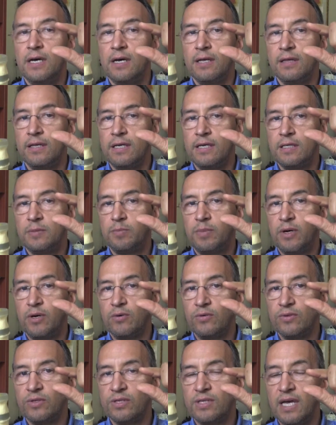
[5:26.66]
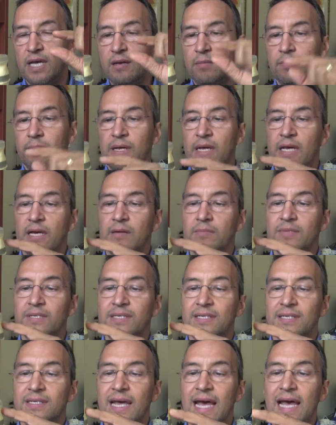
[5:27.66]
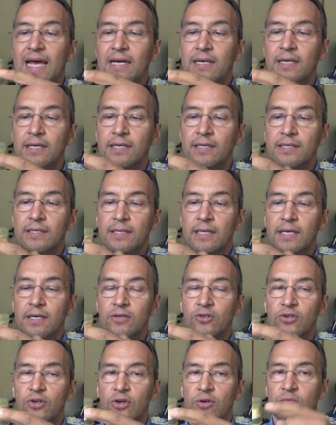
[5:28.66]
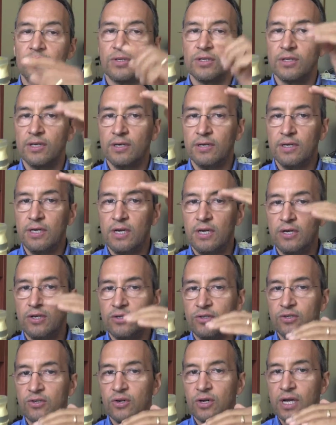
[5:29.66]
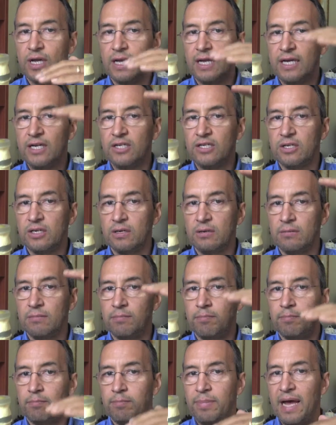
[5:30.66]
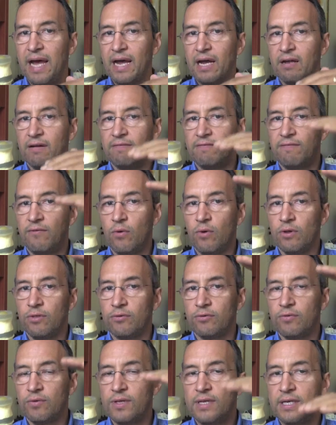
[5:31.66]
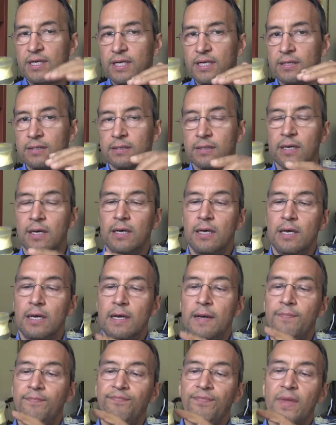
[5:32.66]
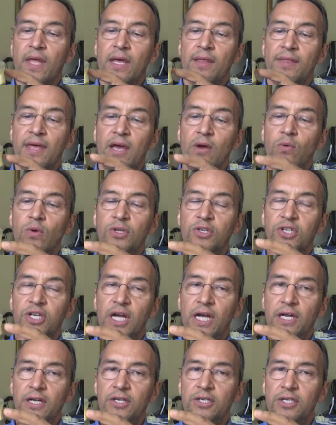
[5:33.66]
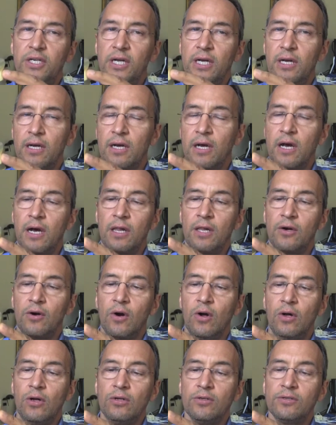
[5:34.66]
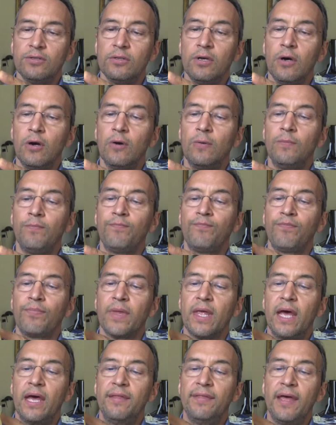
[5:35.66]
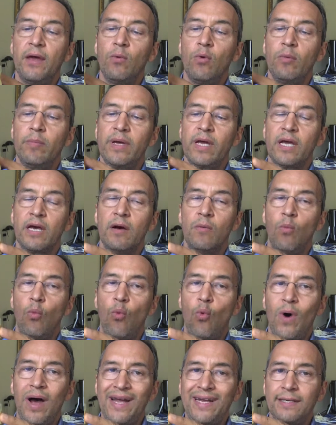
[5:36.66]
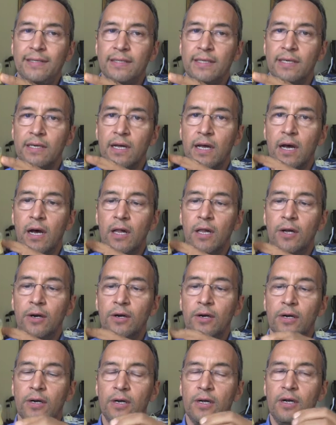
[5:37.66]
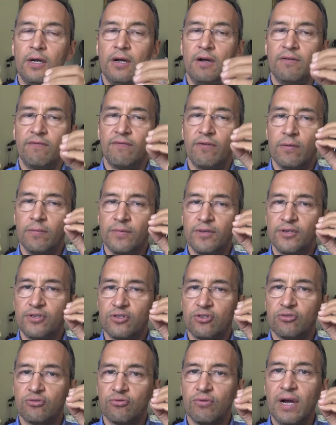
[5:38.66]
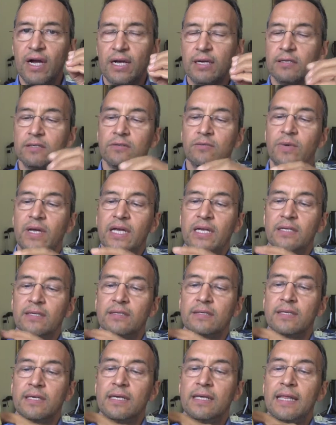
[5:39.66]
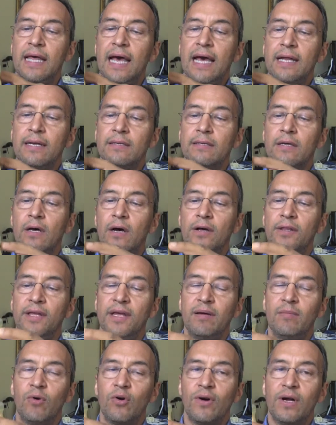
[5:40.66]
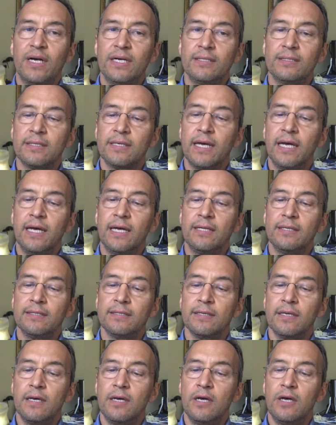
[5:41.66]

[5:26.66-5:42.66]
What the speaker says: these bones then become stagnant in terms of the circulation back and forth through the disc. They will change color also, and they will become white in color from the stress. We can see that on the MRI scans.